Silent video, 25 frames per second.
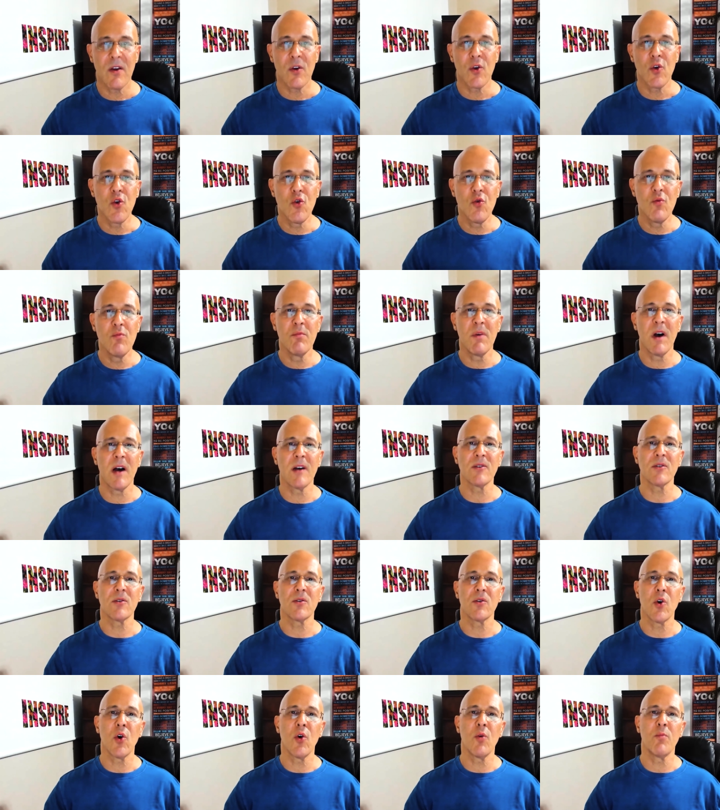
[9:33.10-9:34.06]
you
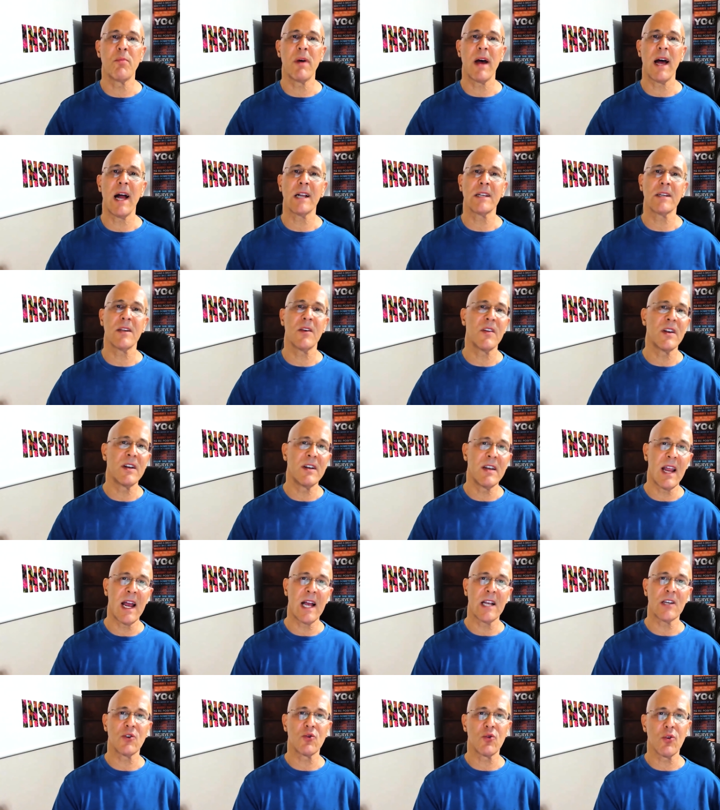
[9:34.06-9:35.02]
must go back to the
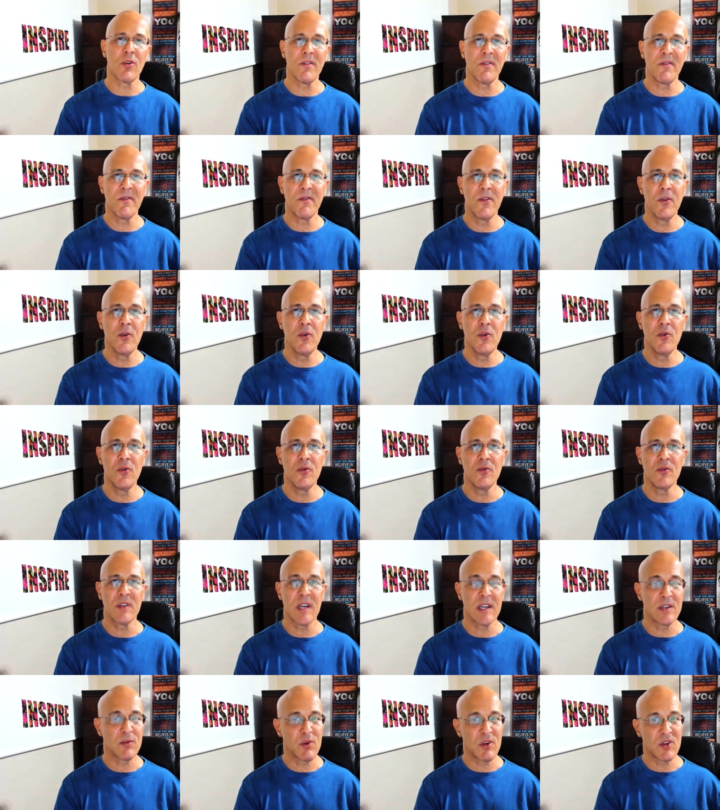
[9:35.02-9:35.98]
natural
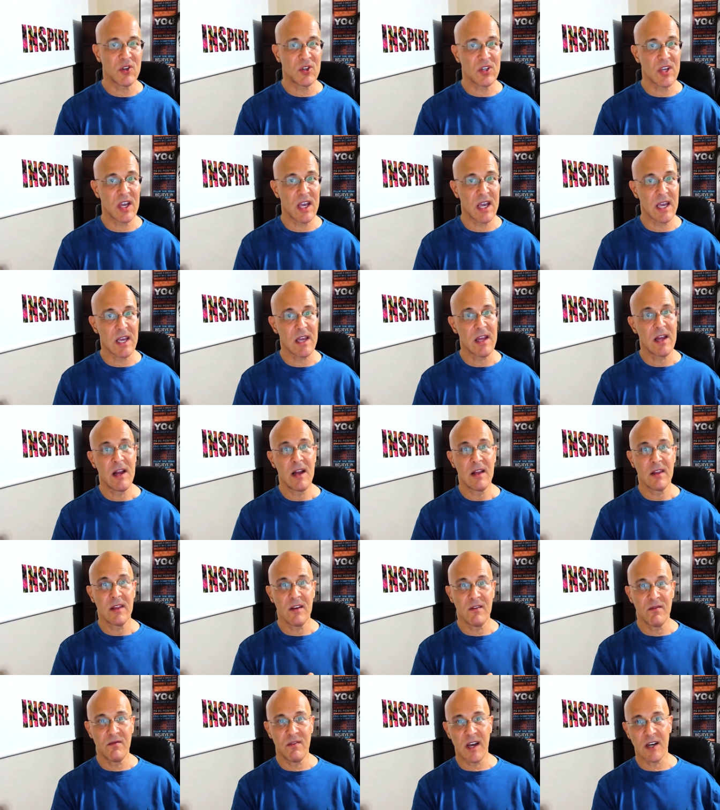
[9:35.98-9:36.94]
foods, as we say,
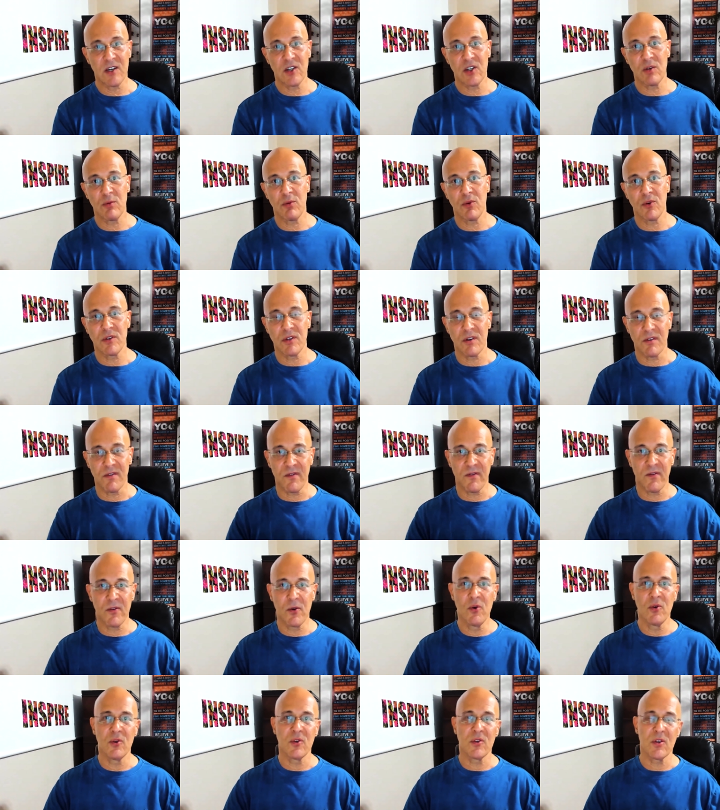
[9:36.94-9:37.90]
the vegetables, the
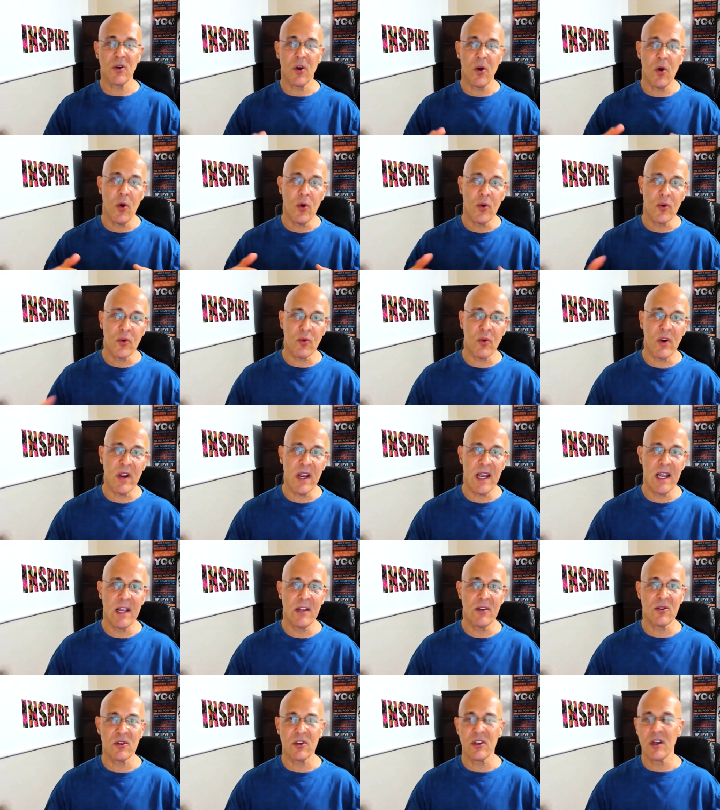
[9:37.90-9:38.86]
fruits, the whole
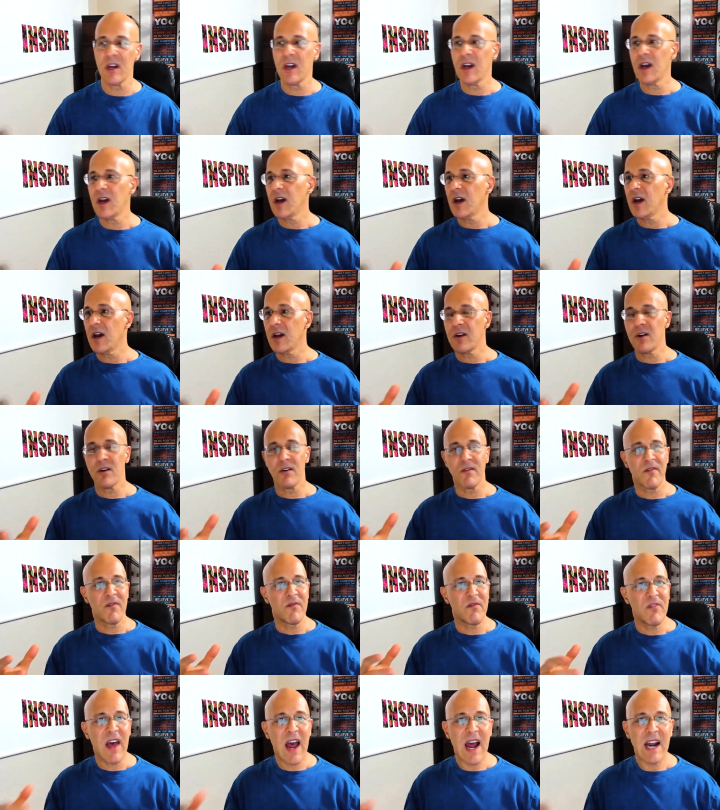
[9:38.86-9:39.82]
grains, your
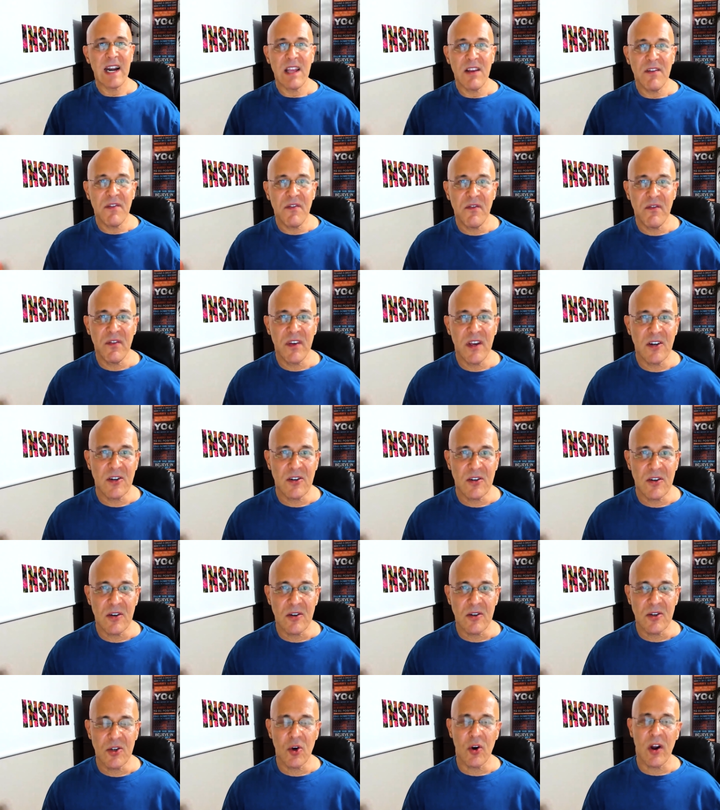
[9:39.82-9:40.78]
fatty
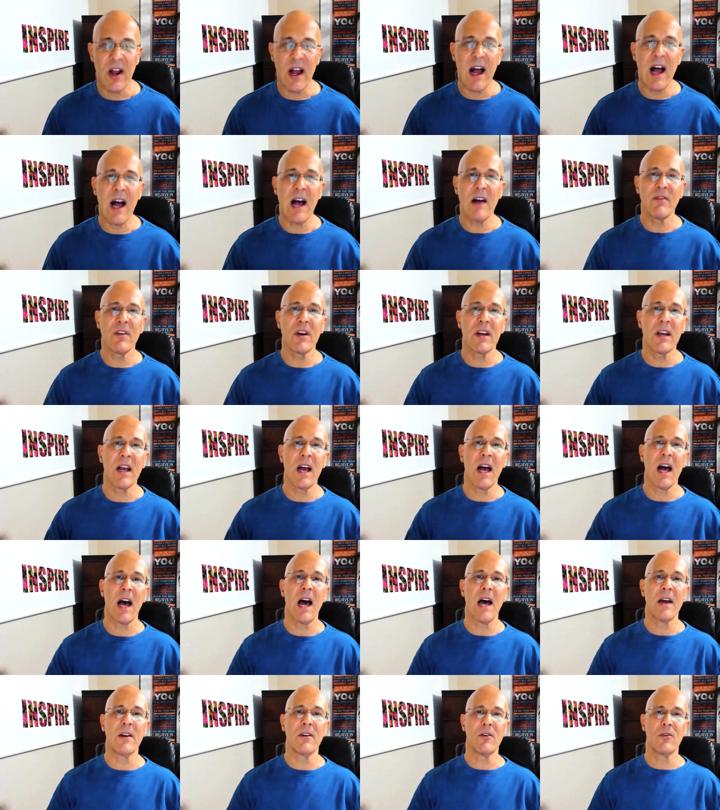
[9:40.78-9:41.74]
fishes, your
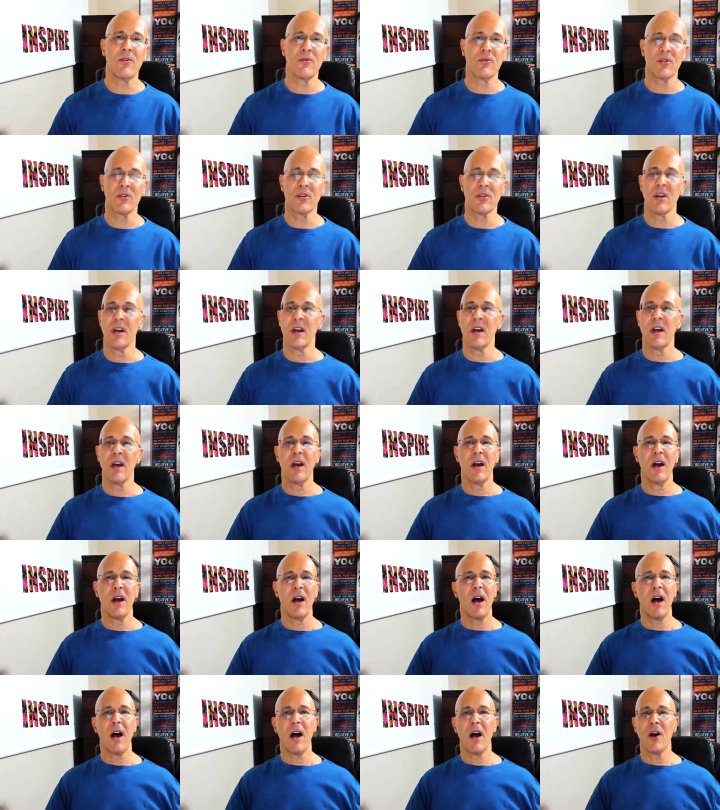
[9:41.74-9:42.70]
avocados,
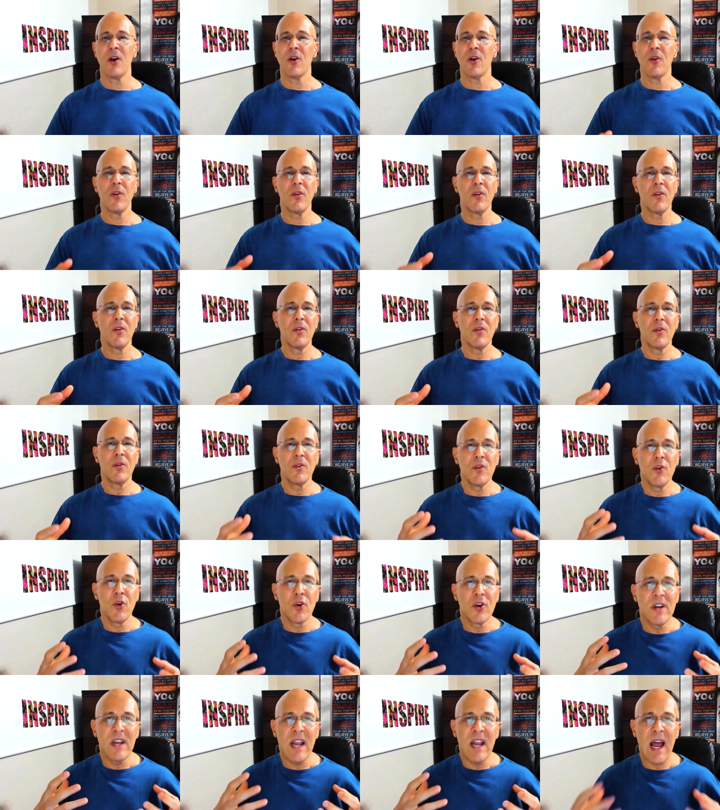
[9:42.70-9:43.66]
uh,
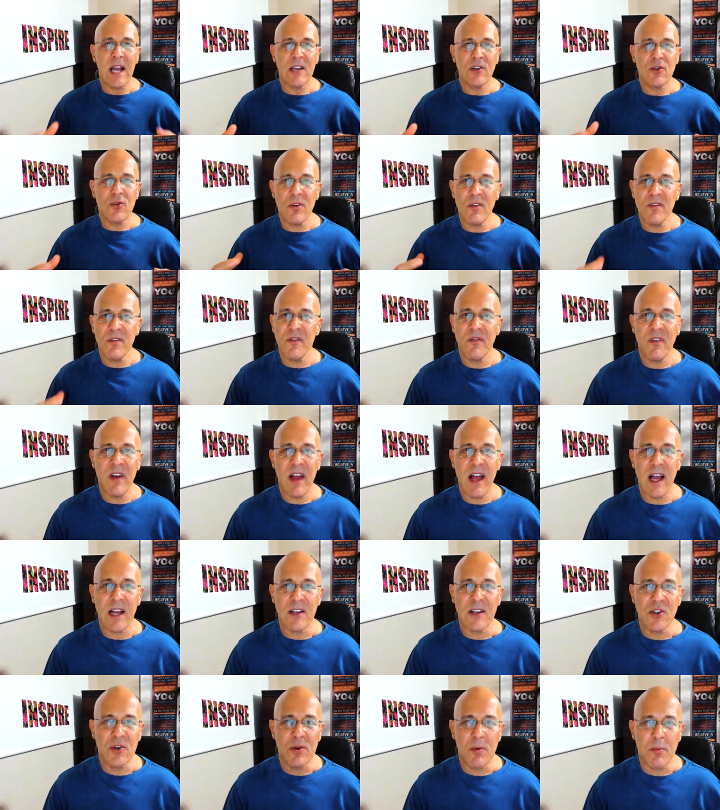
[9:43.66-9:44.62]
your natural
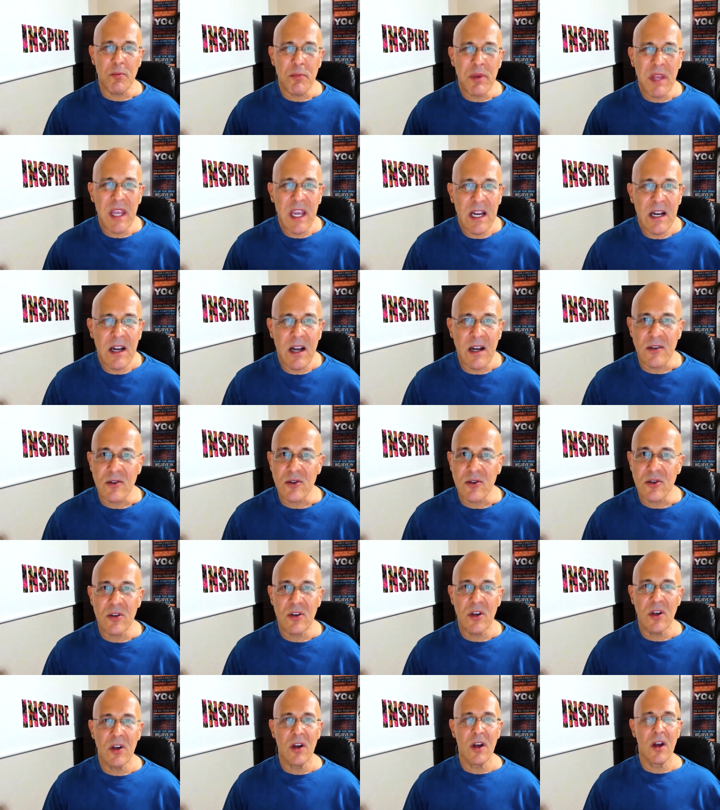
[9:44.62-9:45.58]
fats, your
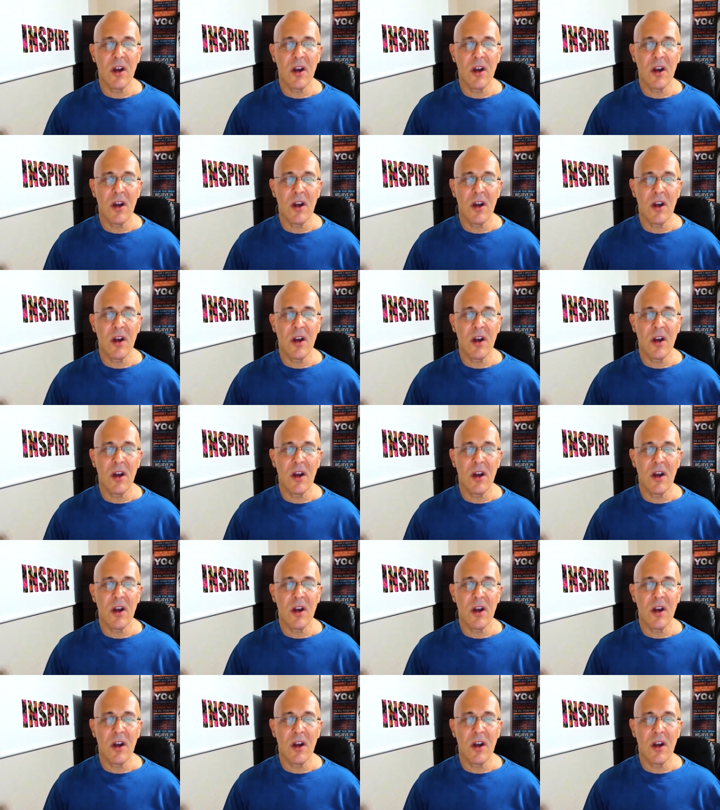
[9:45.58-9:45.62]
peanuts,